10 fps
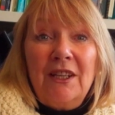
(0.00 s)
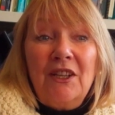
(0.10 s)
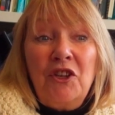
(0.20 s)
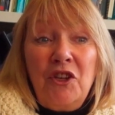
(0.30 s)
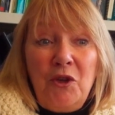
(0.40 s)

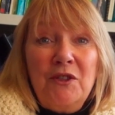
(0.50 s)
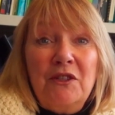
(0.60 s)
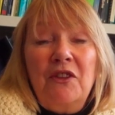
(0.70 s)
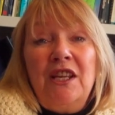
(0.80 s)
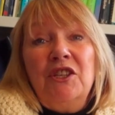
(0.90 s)
the use
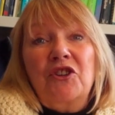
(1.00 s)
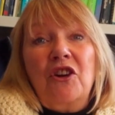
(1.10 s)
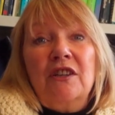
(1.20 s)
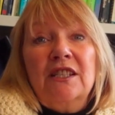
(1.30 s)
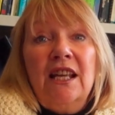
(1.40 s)
of these
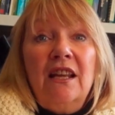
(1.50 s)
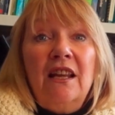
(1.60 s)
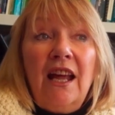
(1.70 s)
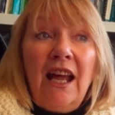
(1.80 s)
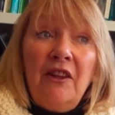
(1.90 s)
drugs
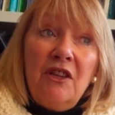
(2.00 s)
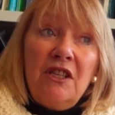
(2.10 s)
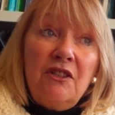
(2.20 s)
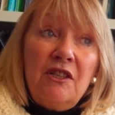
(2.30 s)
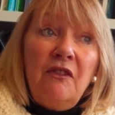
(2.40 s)
and the
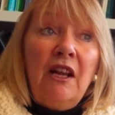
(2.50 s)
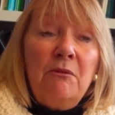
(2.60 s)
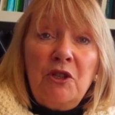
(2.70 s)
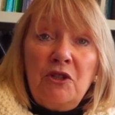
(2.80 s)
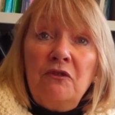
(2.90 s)

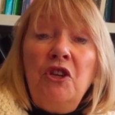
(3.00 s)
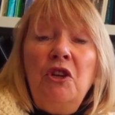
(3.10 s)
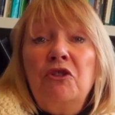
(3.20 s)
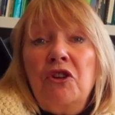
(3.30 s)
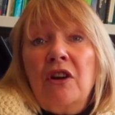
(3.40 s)
development of
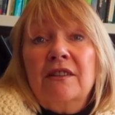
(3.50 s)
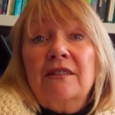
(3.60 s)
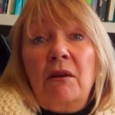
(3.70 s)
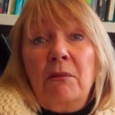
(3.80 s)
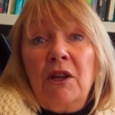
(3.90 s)
new drugs
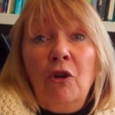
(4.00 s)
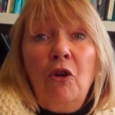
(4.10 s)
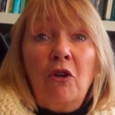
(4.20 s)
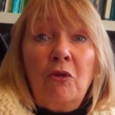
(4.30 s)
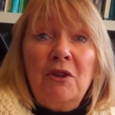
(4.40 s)
coming
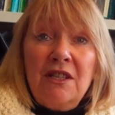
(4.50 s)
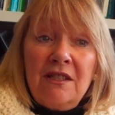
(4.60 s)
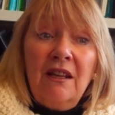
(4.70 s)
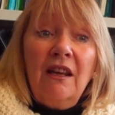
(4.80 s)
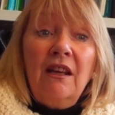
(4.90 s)
along, which is